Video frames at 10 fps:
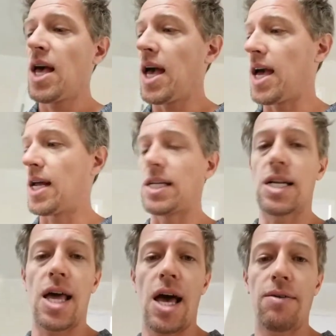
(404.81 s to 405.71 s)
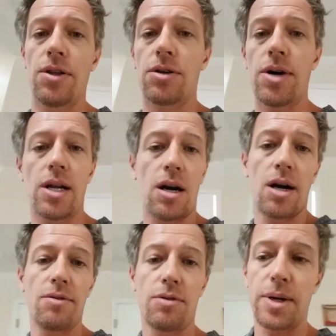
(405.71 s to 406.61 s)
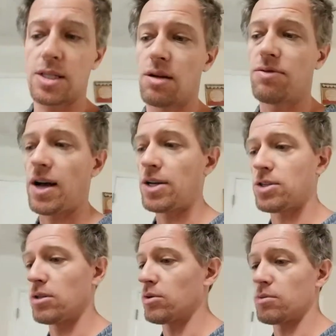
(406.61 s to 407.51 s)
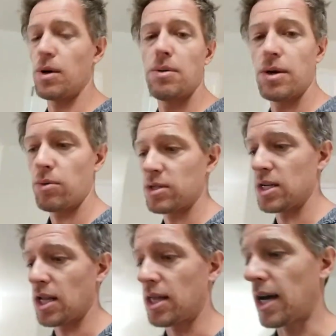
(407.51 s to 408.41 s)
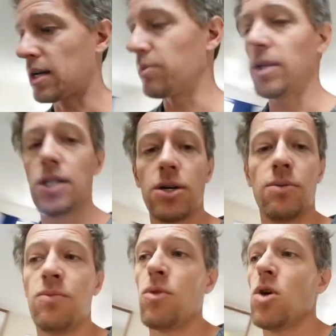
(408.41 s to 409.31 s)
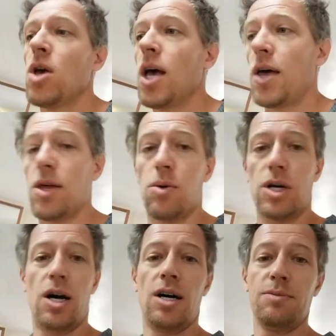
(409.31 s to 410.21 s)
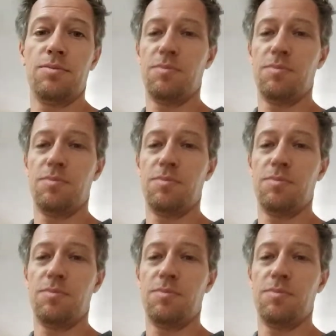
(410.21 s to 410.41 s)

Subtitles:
and I didn't have all their credit card information on file, so there wasn't anything I could really do, and they were gone.